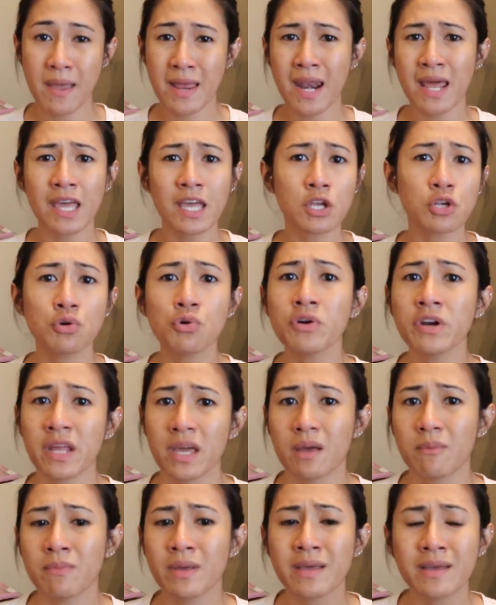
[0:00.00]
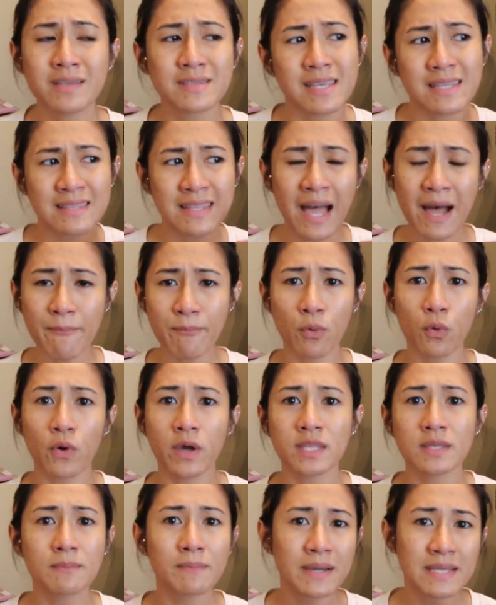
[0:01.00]
and I ignored it because at that
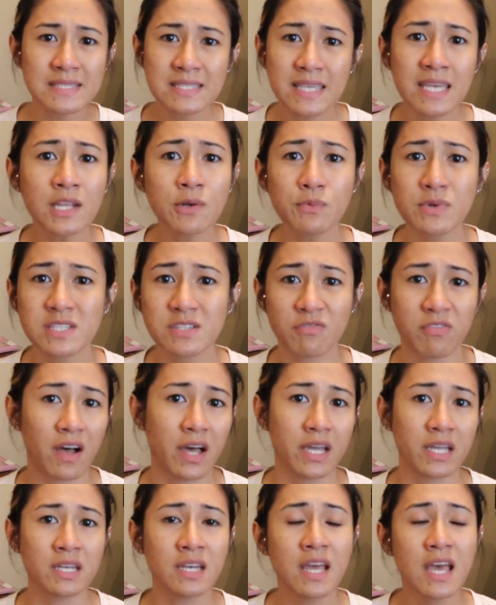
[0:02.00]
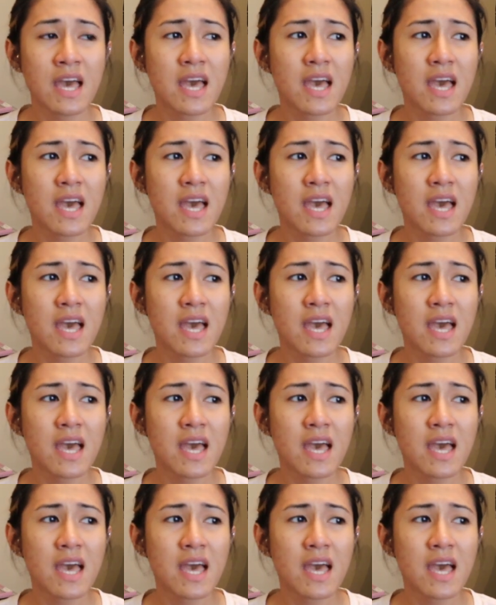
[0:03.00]
point my skin was fine,